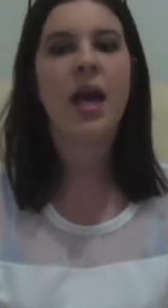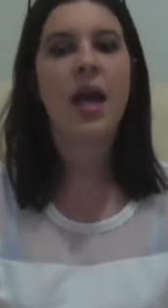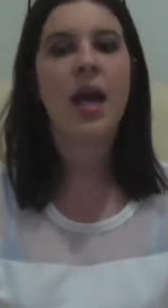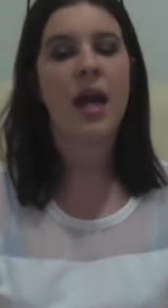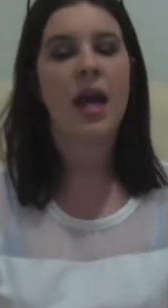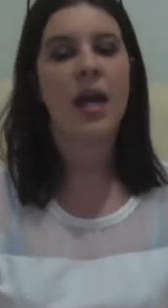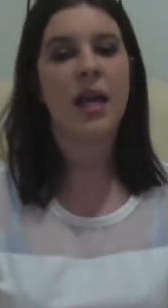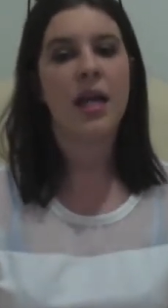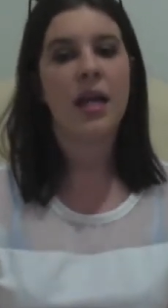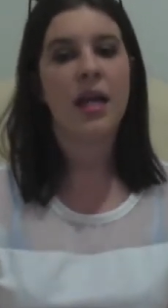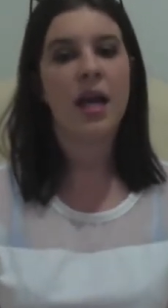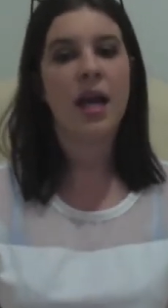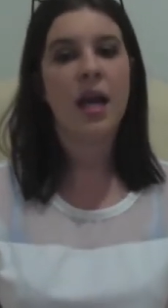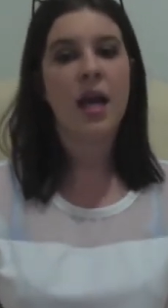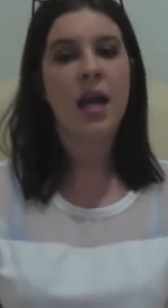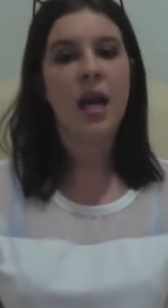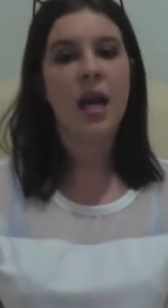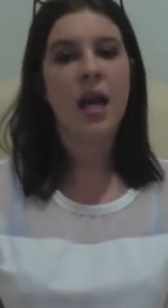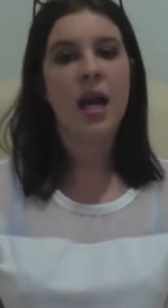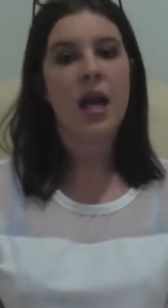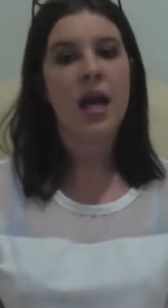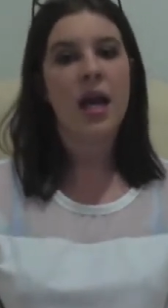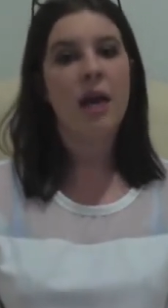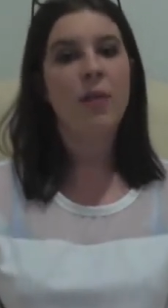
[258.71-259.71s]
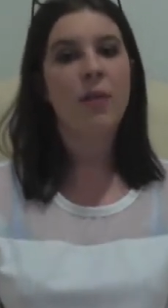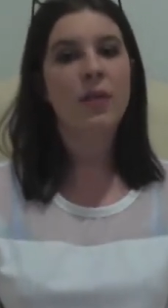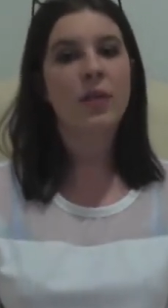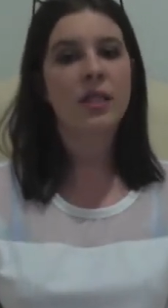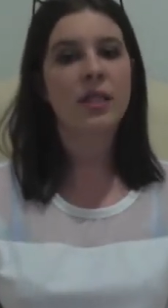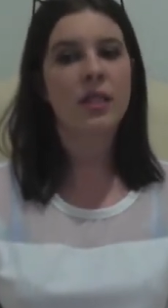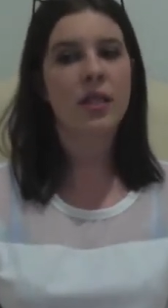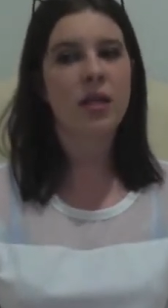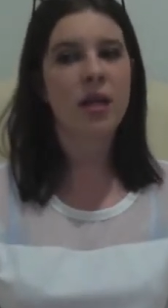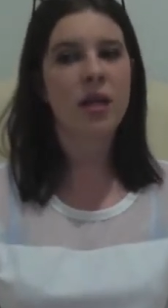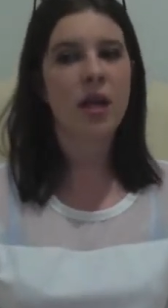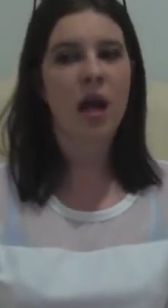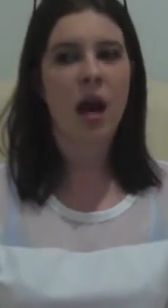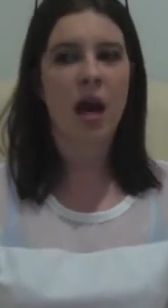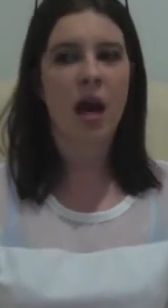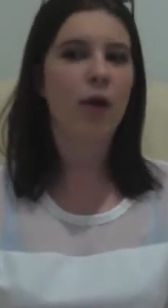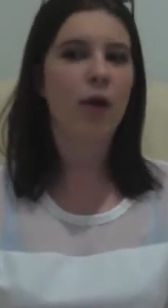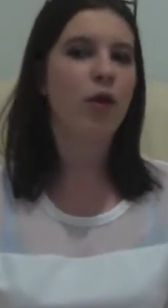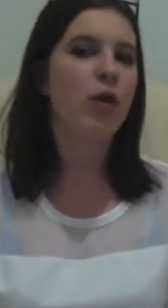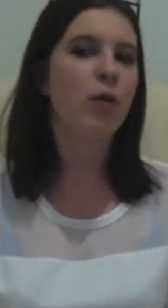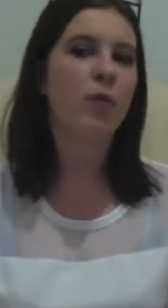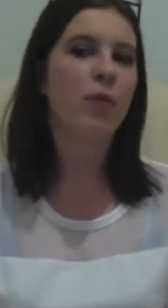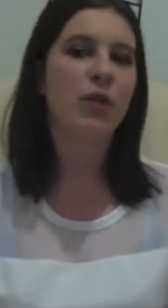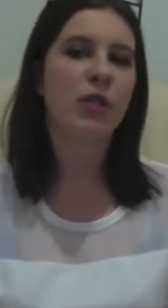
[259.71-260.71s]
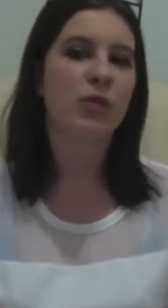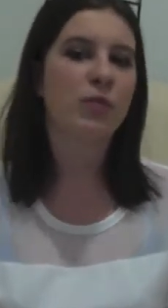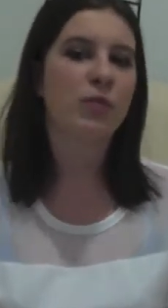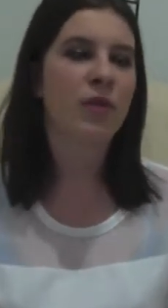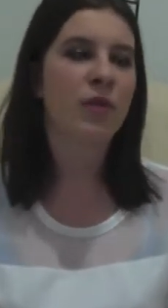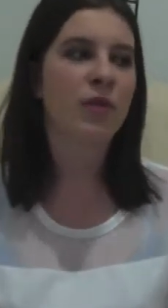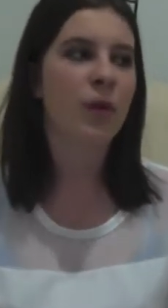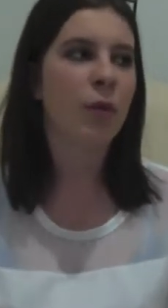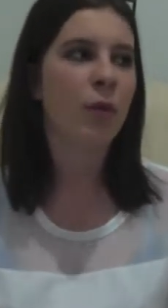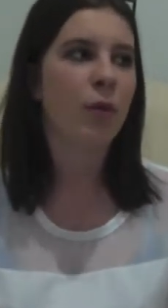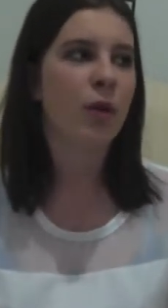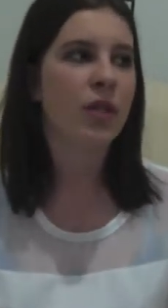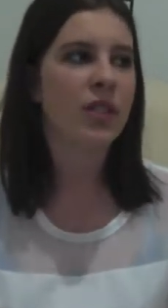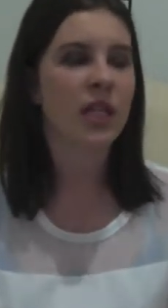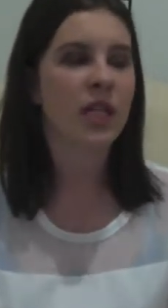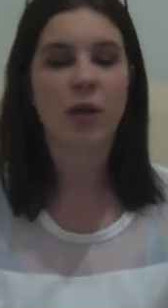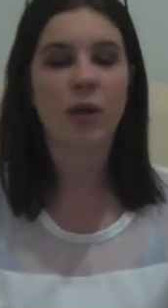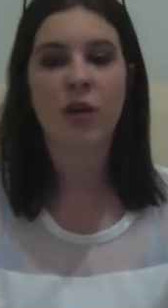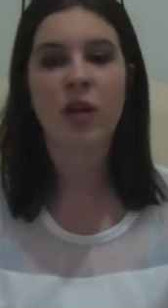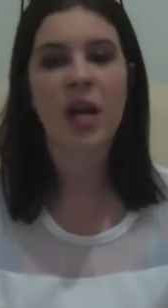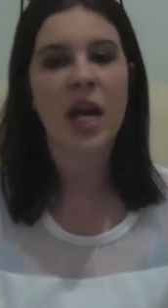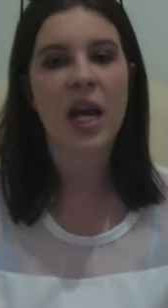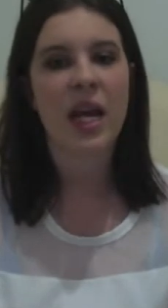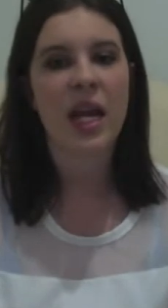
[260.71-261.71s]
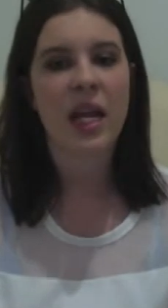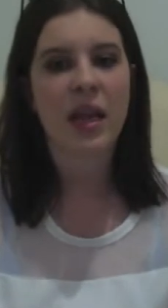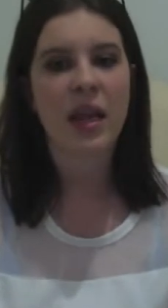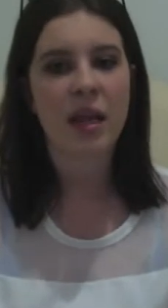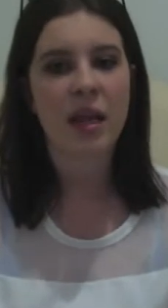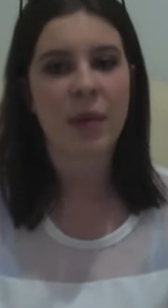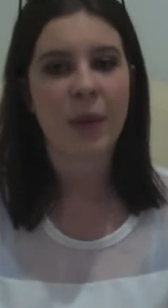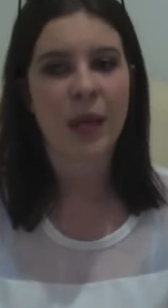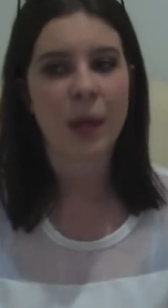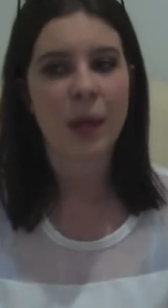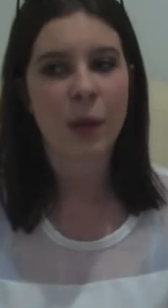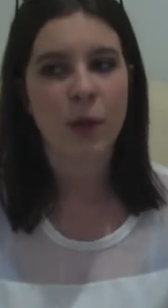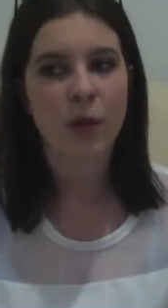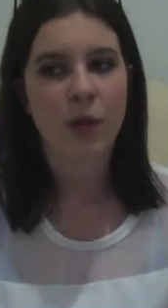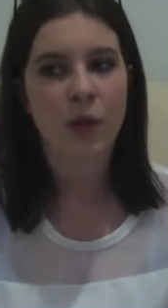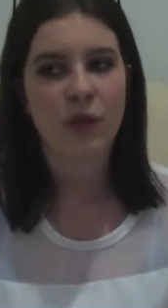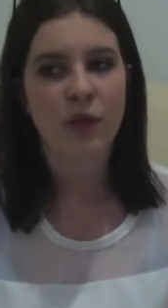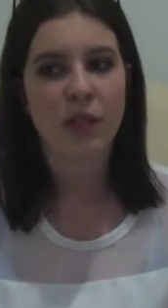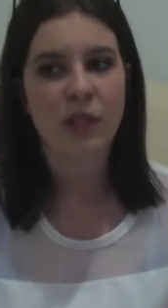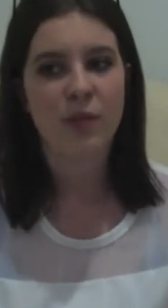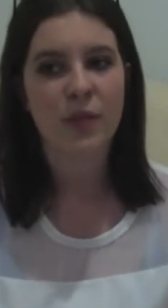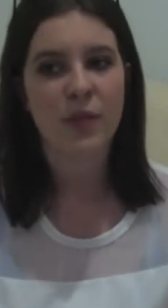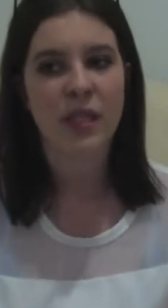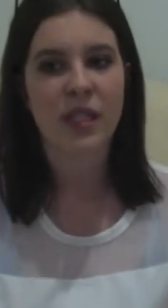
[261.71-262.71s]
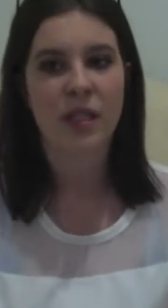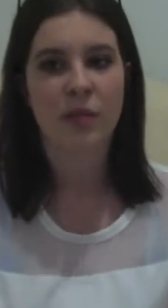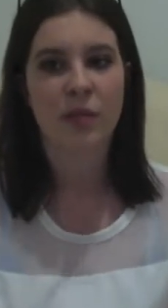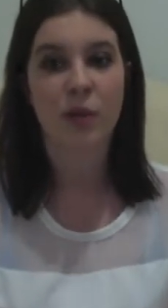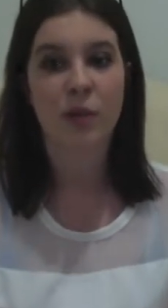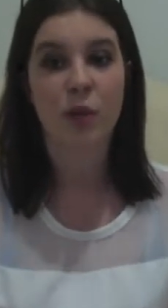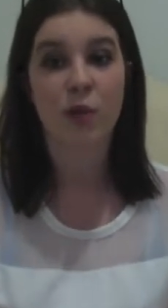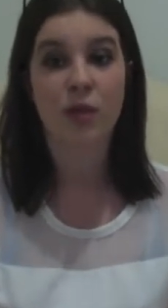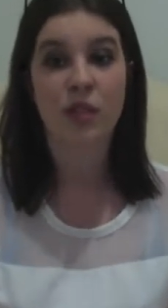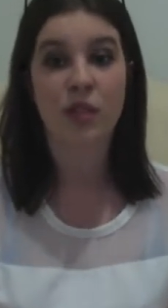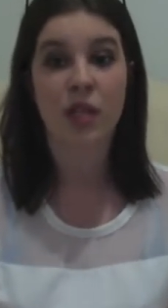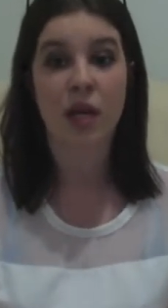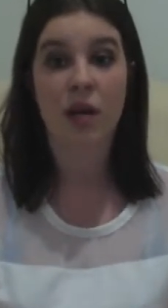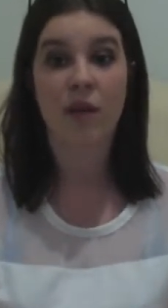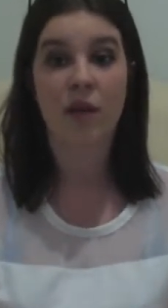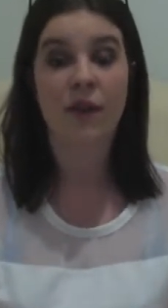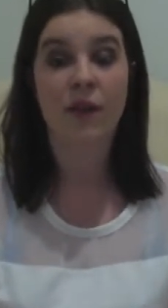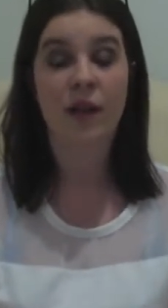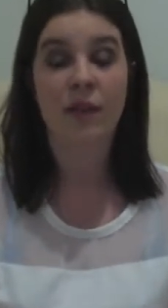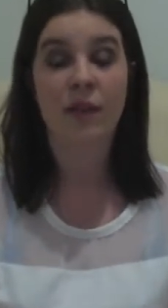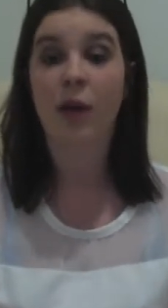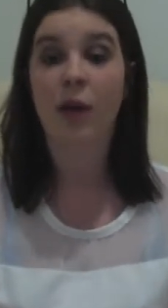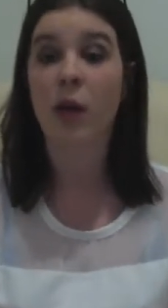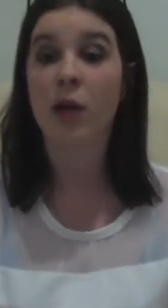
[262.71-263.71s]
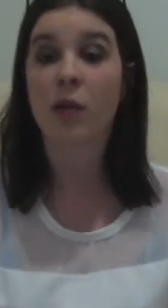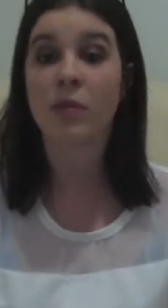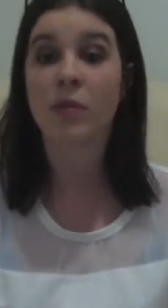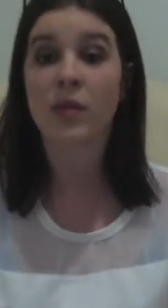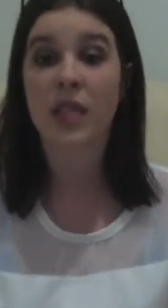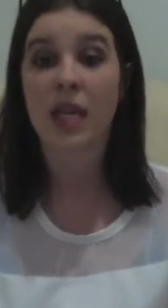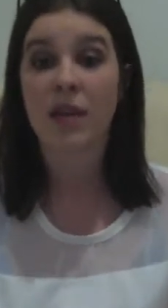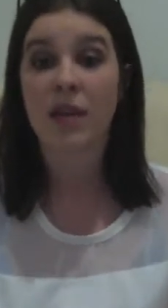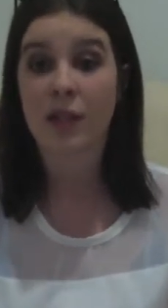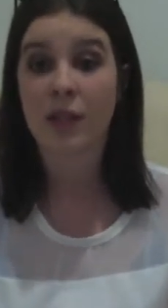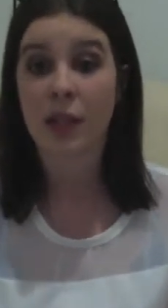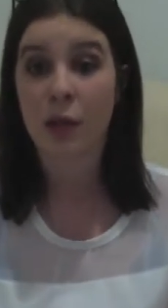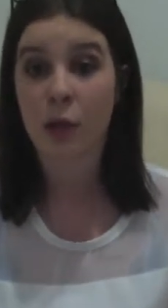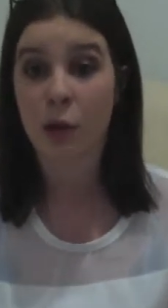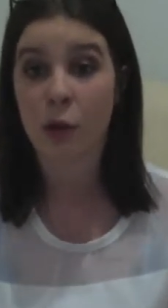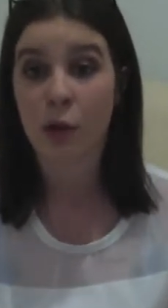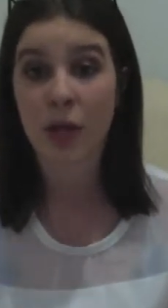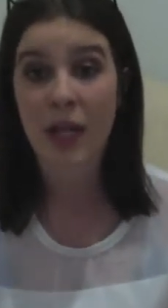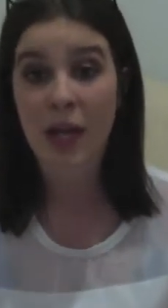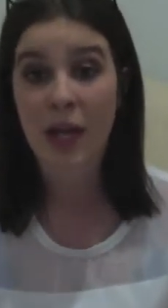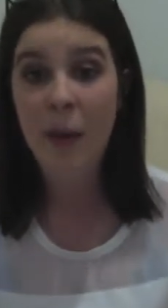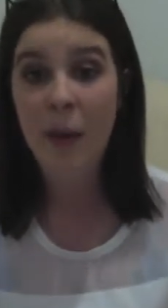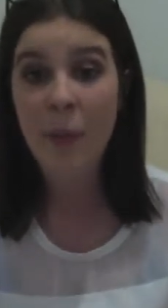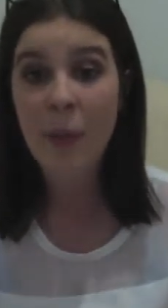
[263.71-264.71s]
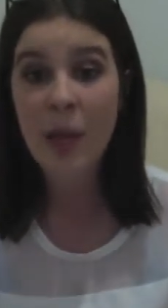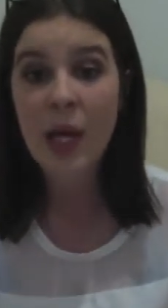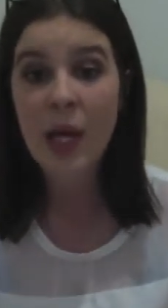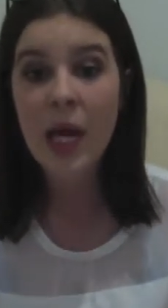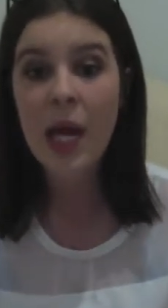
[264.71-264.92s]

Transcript: And it was the, I don't know which movie it was. I don't know anything about Lord of the Rings because I'm too terrified of Gollum to even look it up.